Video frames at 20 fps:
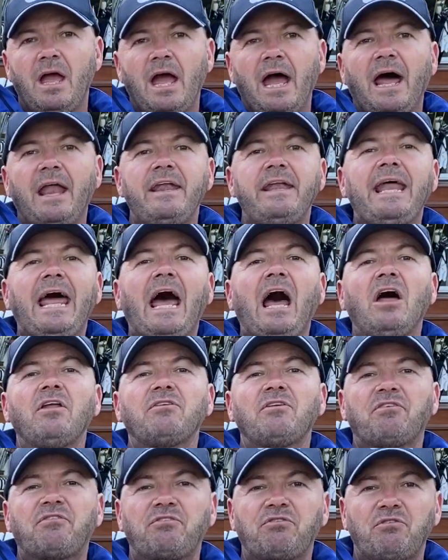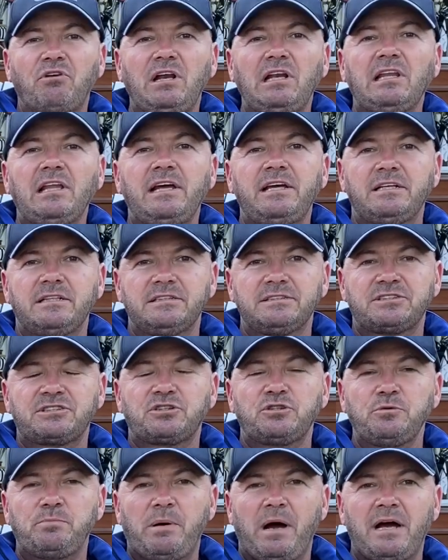And now the three leaders,
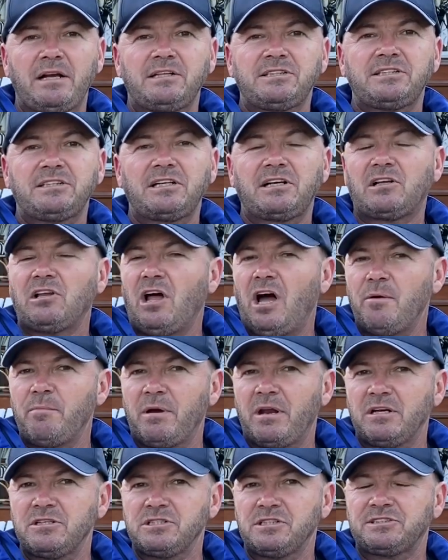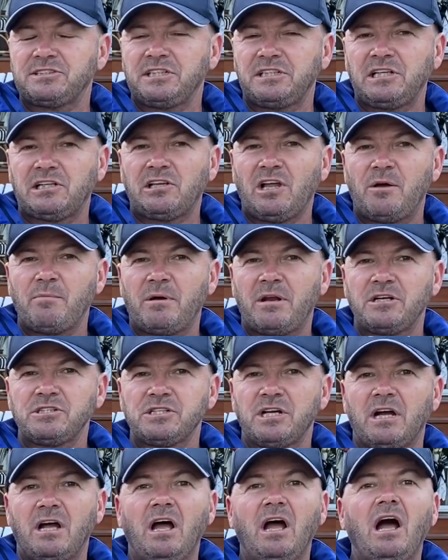two partners and a client manager, senior client
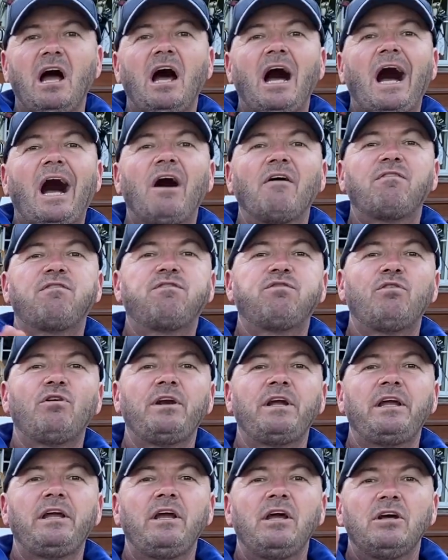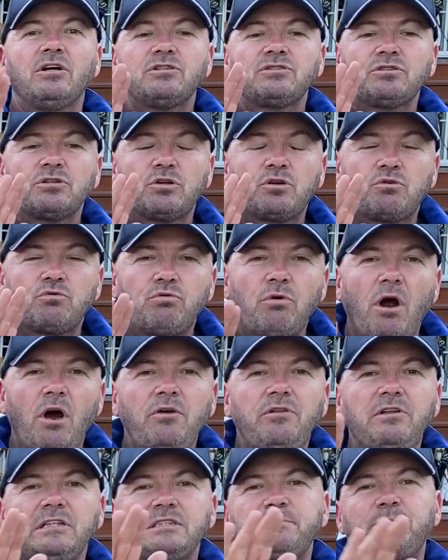manager, are free to grow
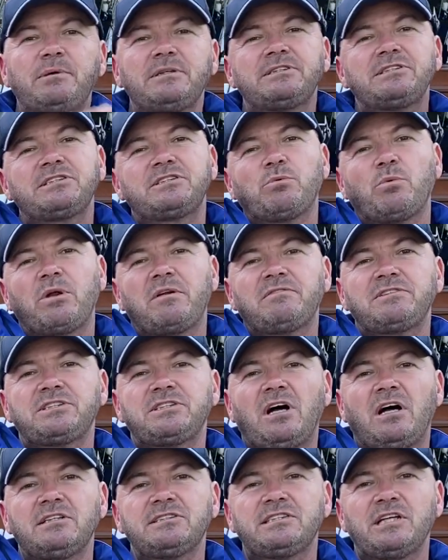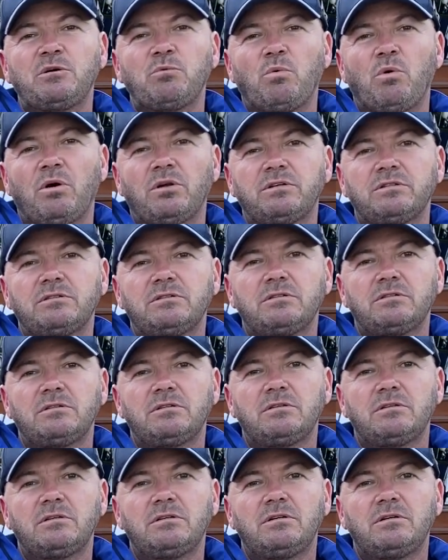this business to whatever size they want.
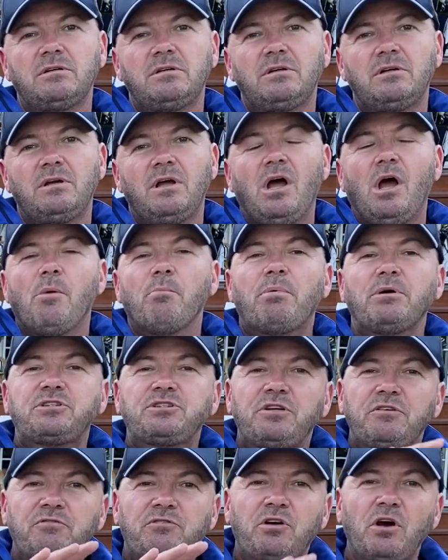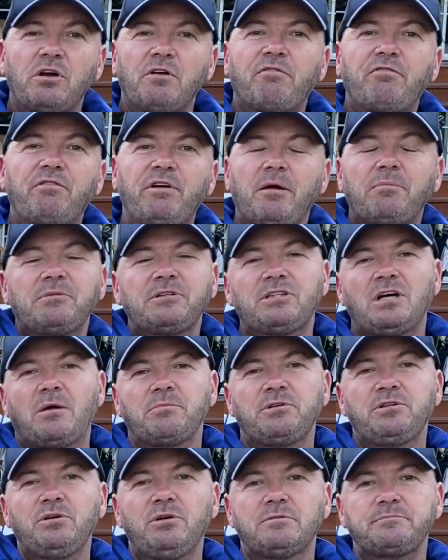But you've got to free up the time
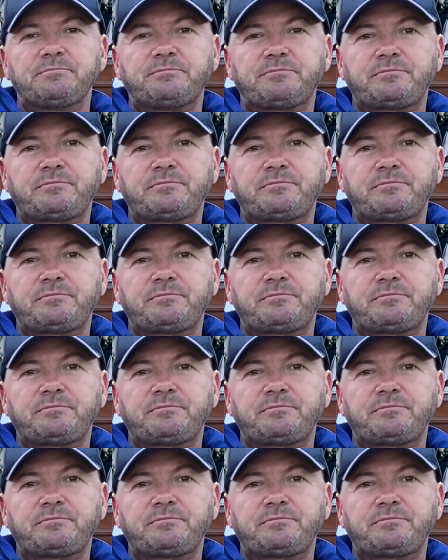to do it.